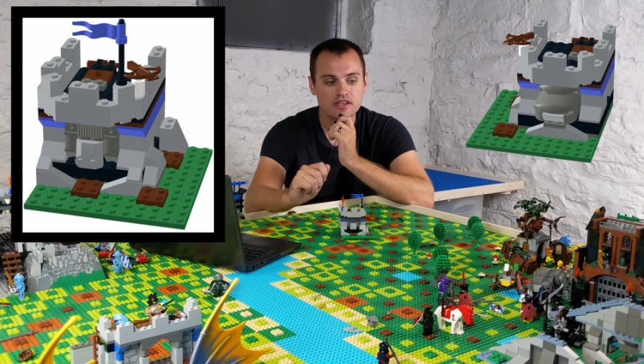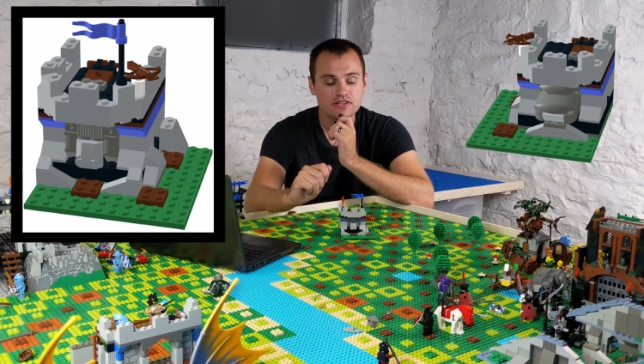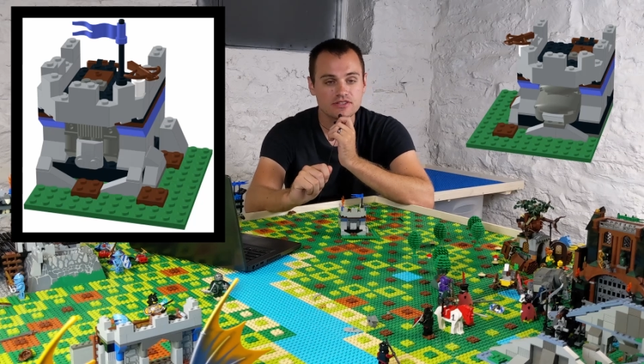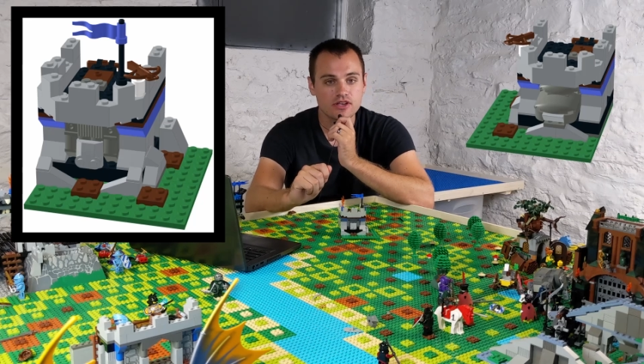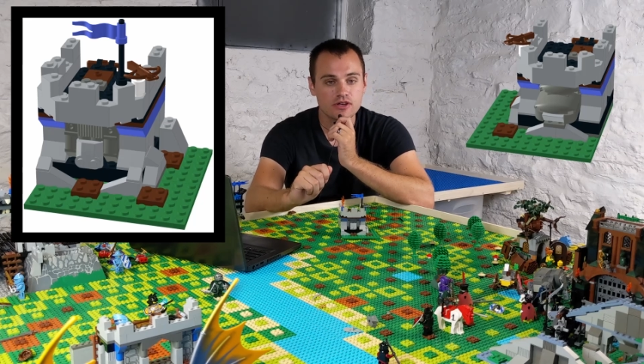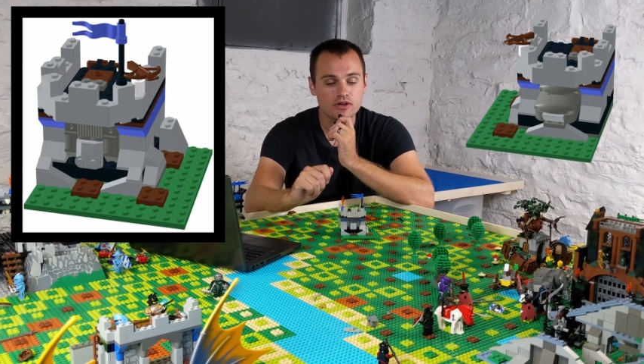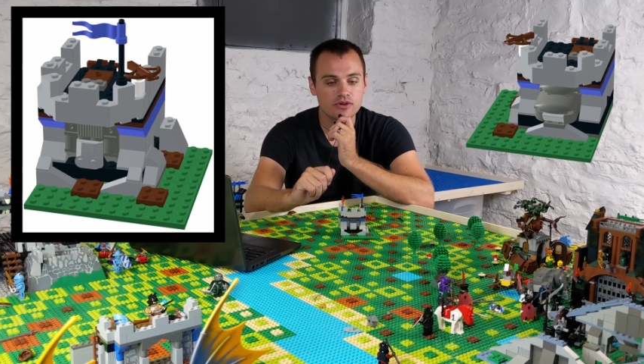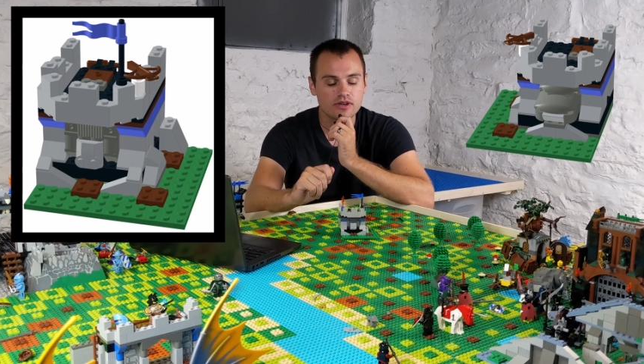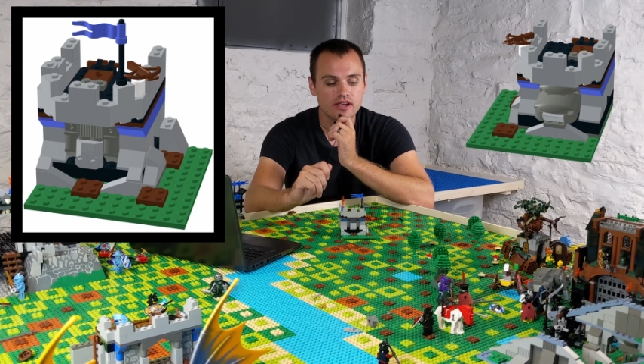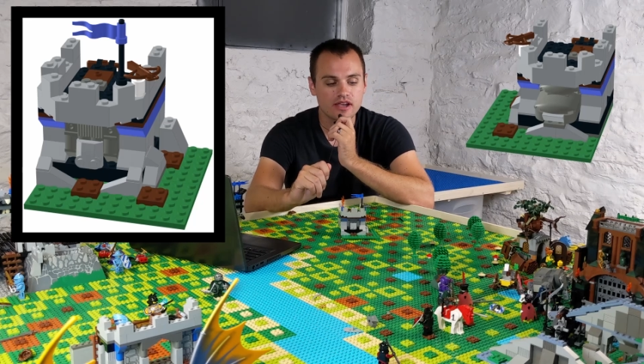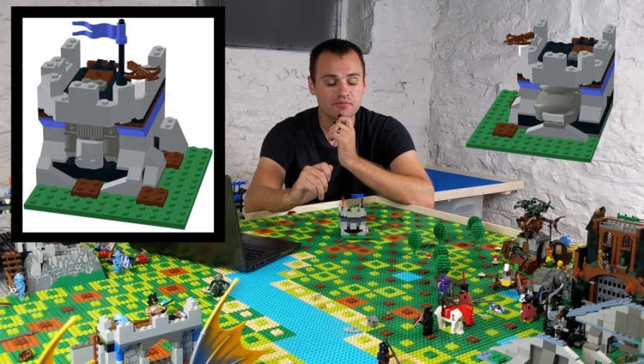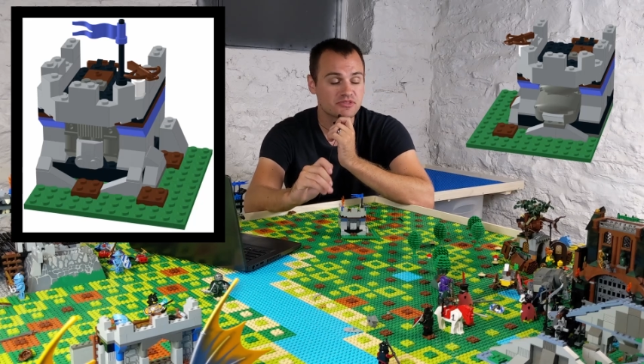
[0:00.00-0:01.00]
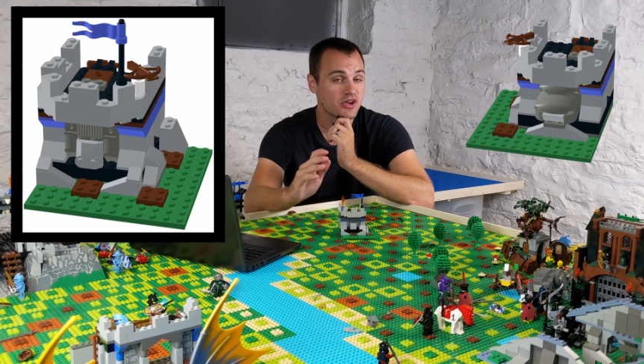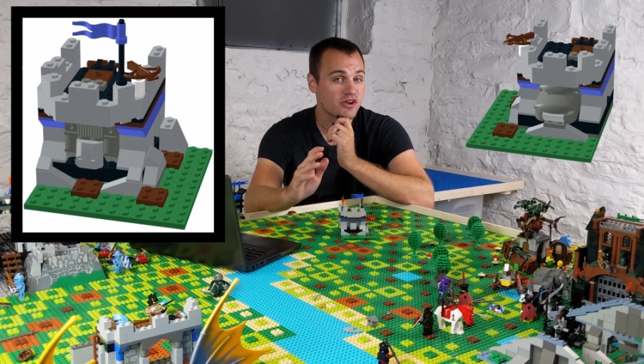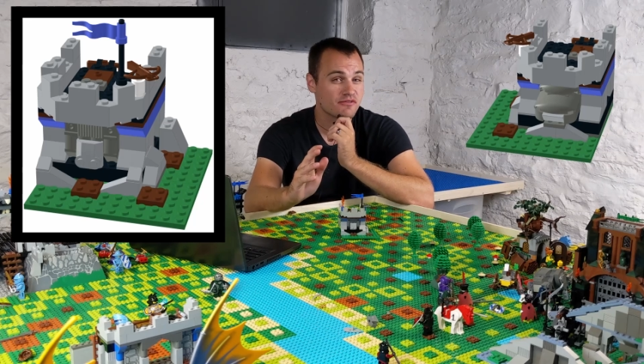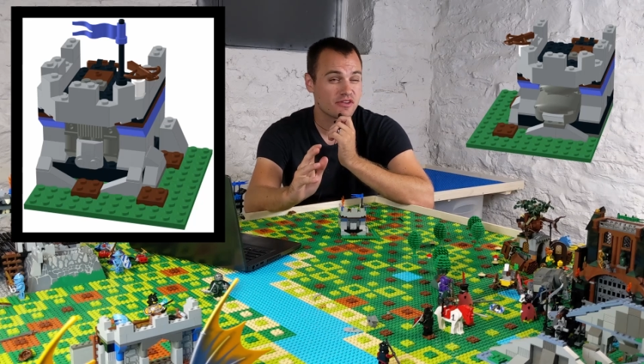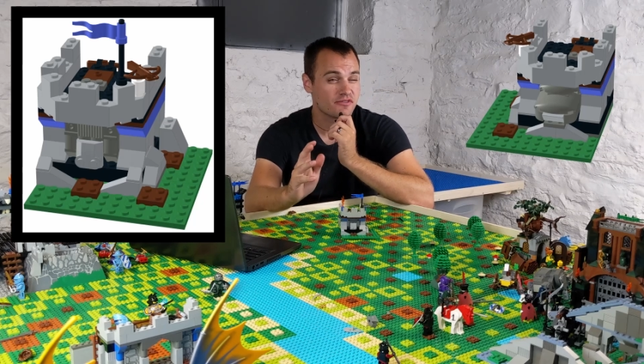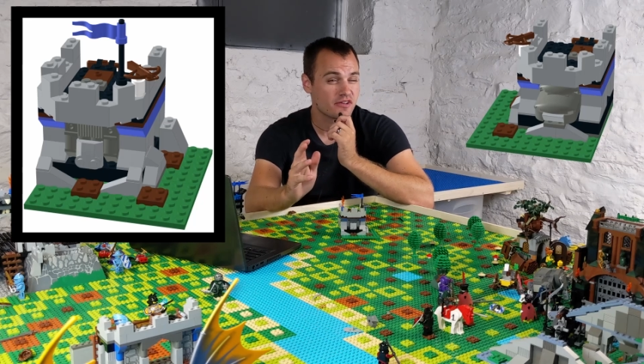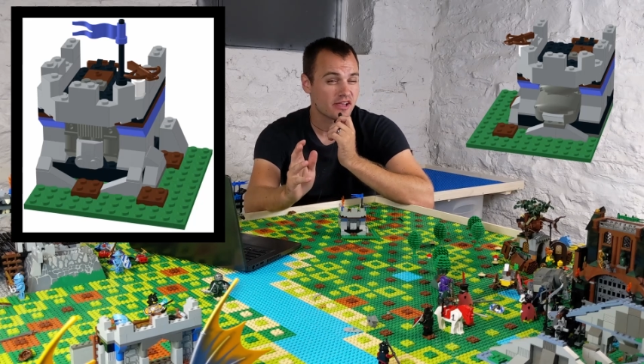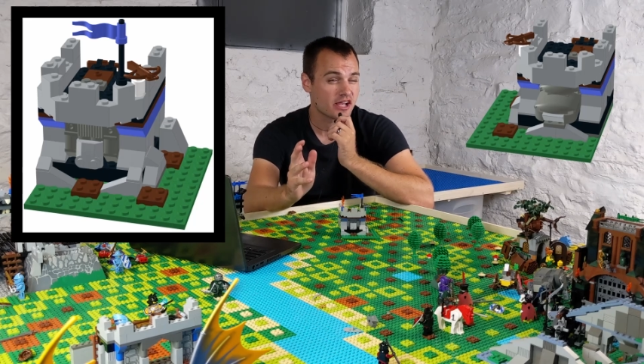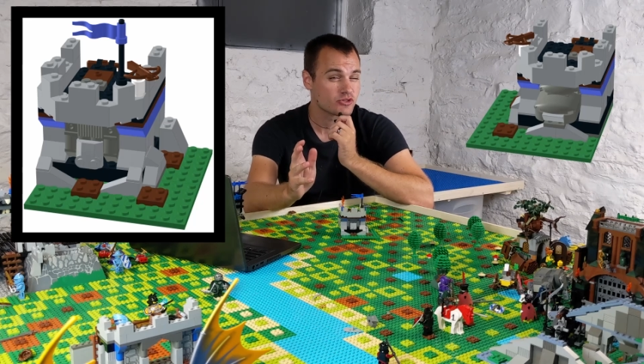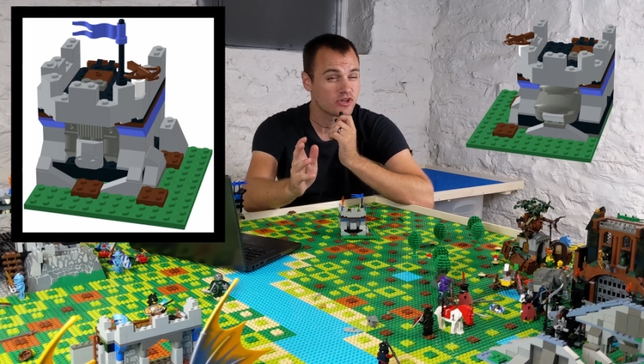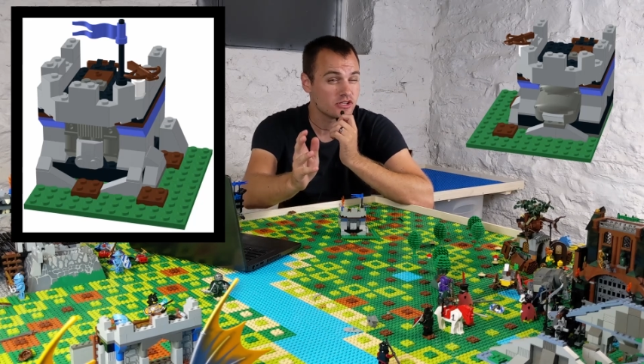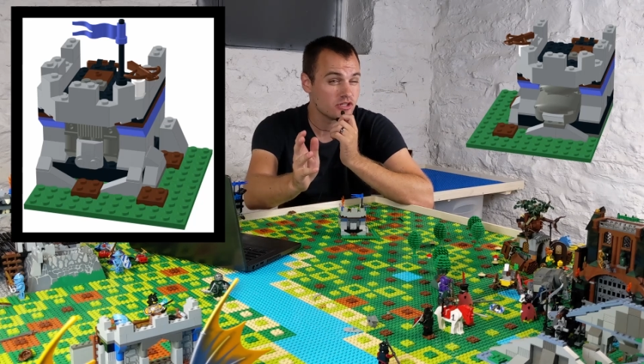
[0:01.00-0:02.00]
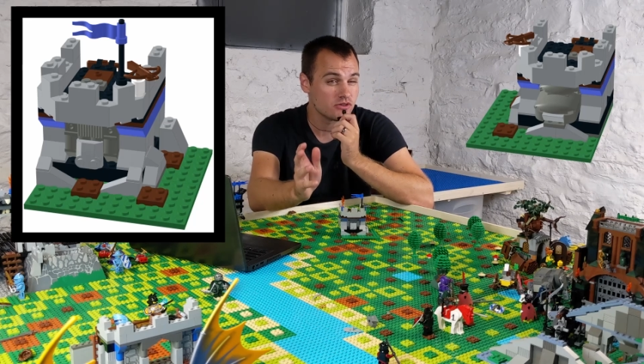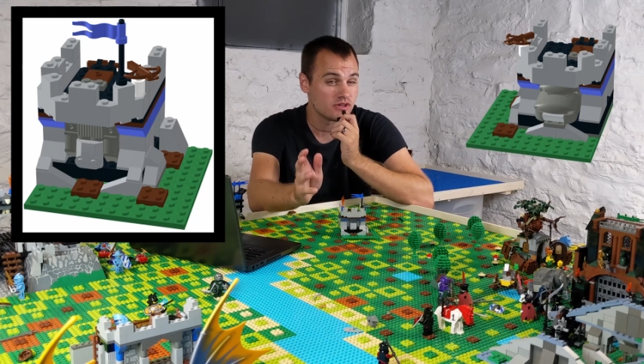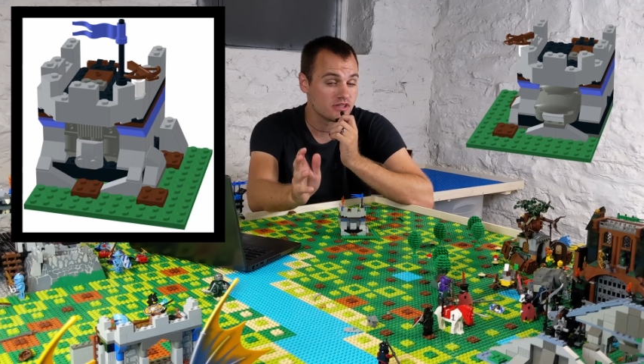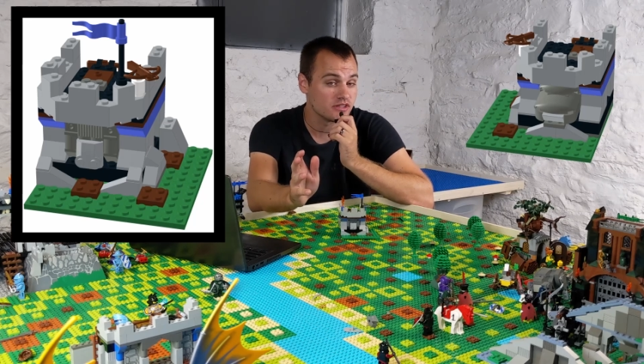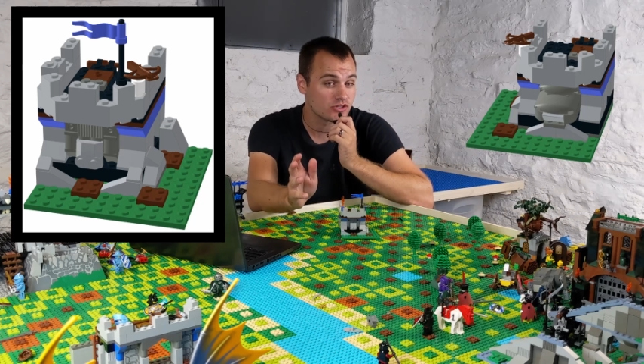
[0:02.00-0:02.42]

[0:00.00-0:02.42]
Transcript: so I'm sorry if I felt like I tricked you in